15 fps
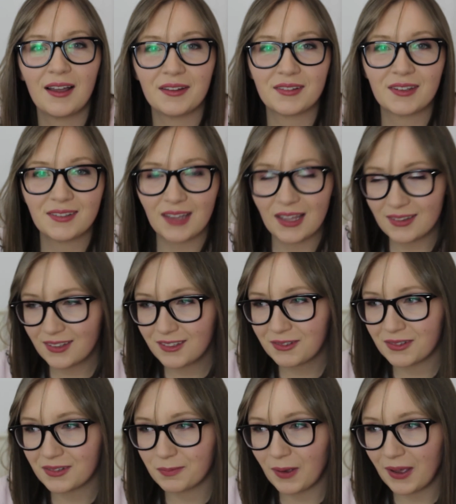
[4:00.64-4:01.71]
As I said, this
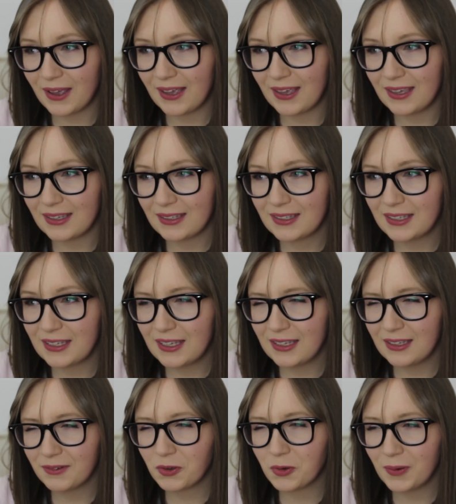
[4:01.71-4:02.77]
was by
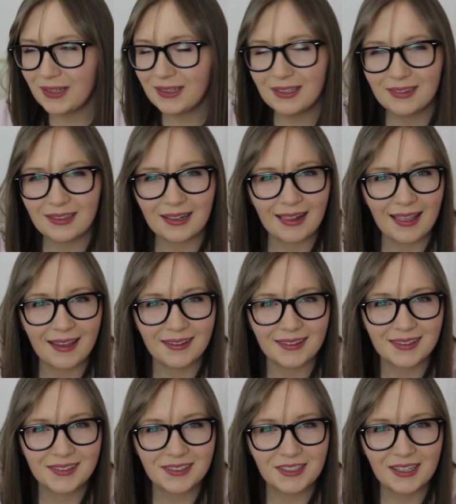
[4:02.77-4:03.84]
Quinn in the
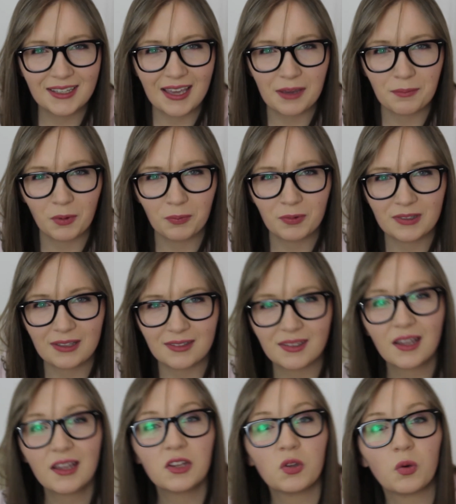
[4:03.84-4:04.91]
Clouds. She came up with this.
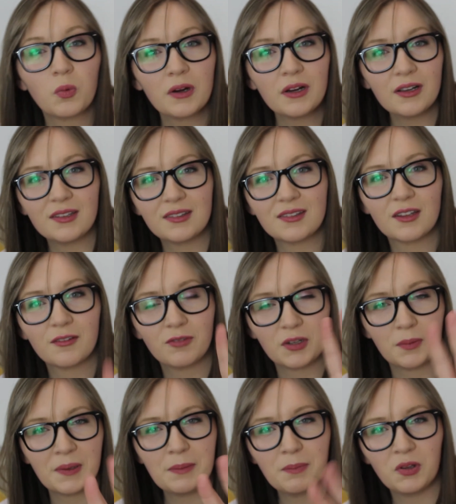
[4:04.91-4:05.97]
The words for
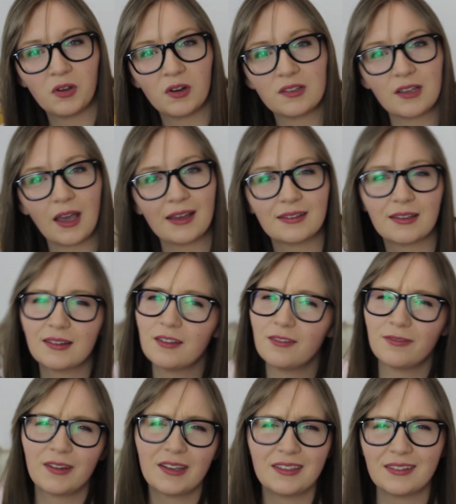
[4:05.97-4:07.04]
the people who are tagged, and
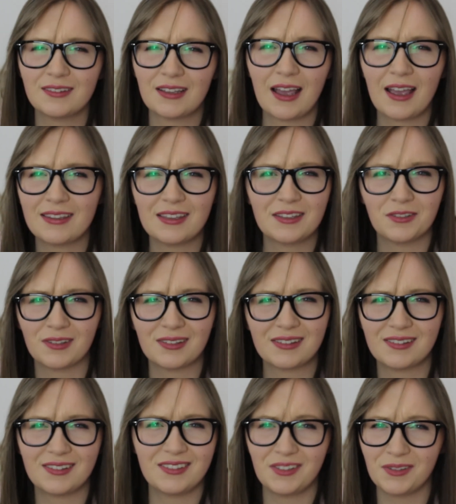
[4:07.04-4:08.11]
if I didn't tag you,
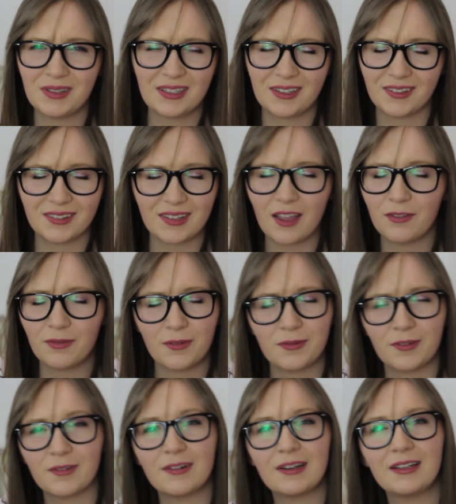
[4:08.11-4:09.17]
just do it yourself
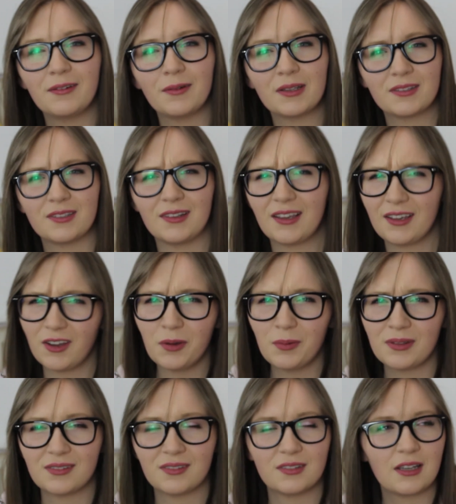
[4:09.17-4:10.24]
if you really want to, like I
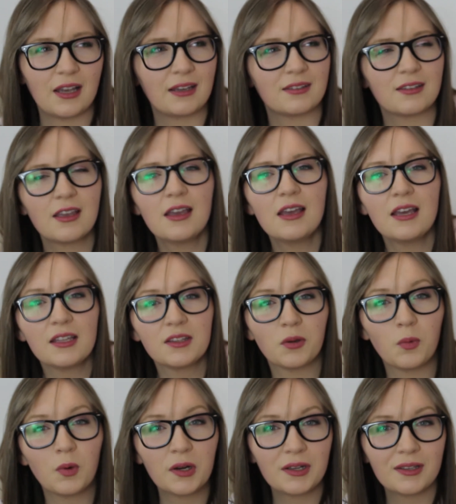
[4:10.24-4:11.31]
wasn't tagged.
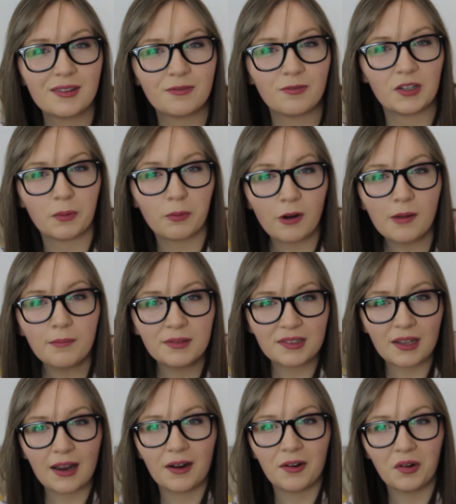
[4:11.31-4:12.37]
The words for the prompts
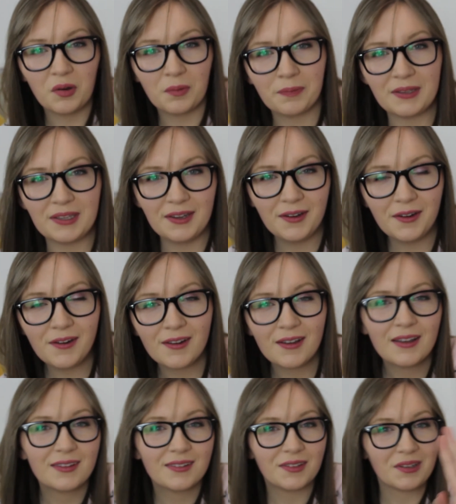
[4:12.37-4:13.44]
are up here,
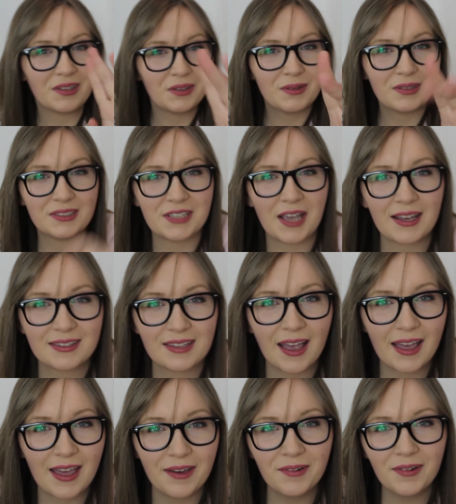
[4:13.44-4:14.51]
so you can check
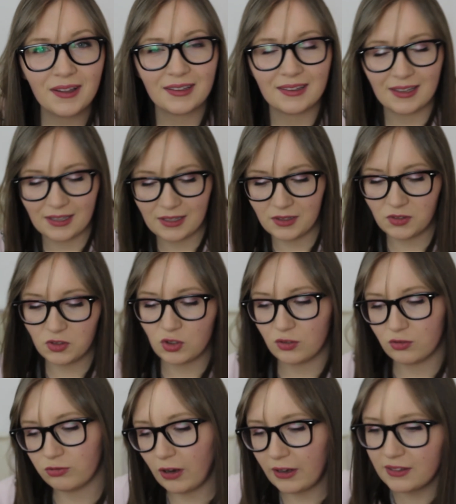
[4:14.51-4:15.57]
that out, and then
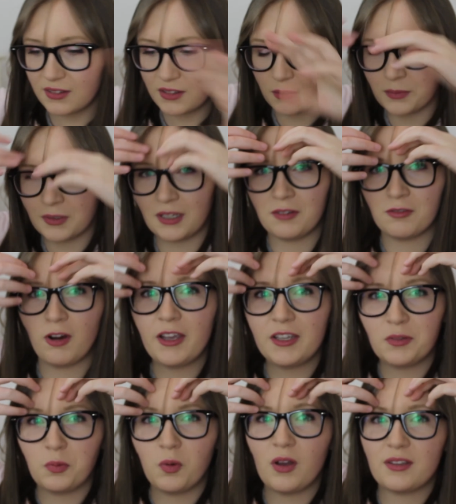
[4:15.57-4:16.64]
just write something,
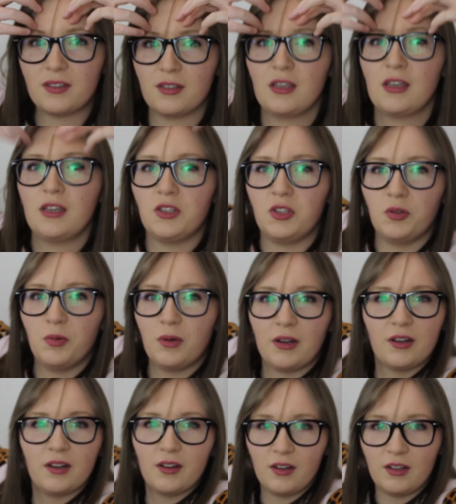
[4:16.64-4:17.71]
write what you
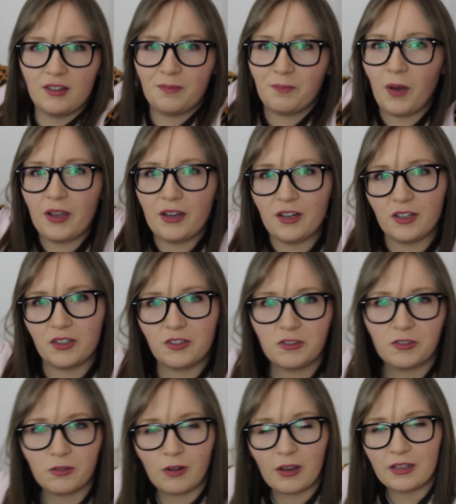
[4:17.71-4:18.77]
were inspired
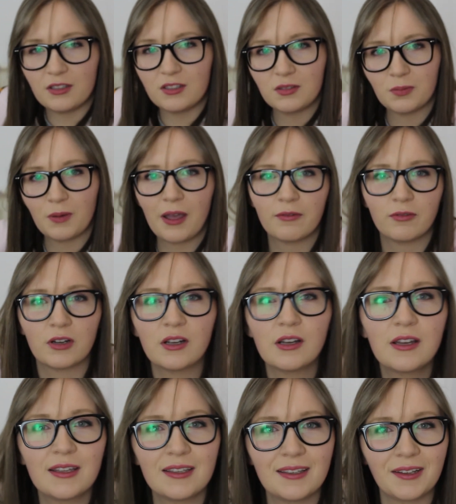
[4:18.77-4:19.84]
to write, whatever,
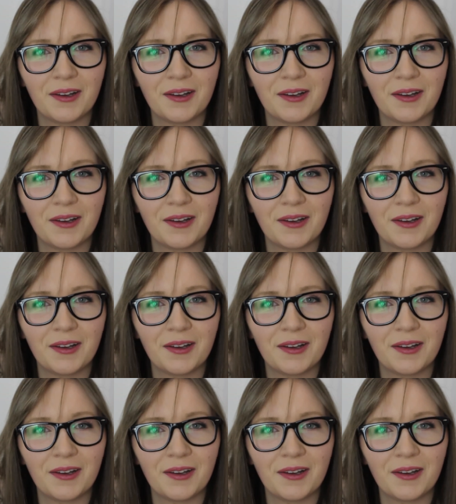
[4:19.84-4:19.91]
you